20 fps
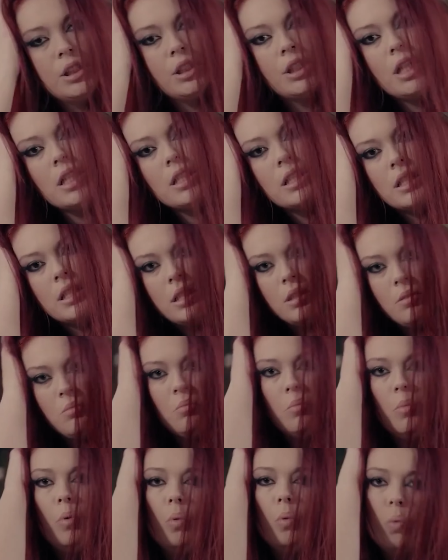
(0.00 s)
videos of
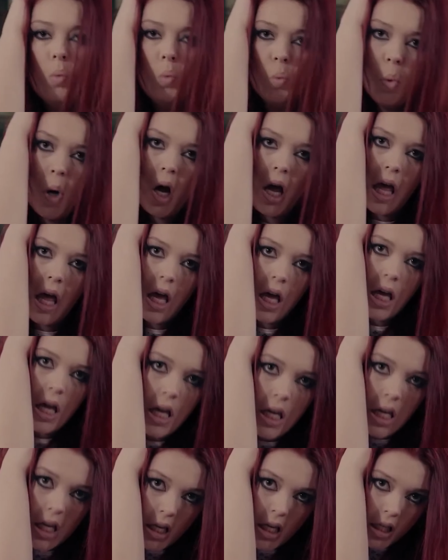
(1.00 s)
herself singing,
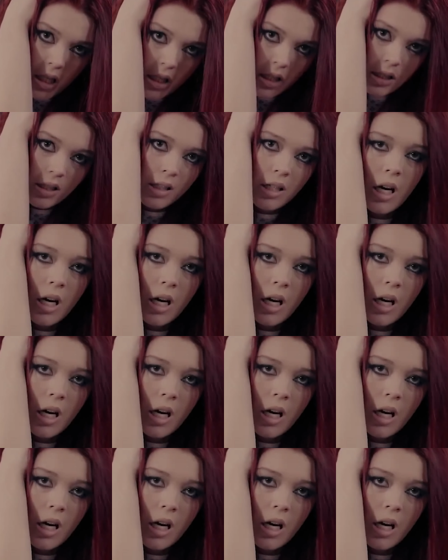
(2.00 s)
practicing,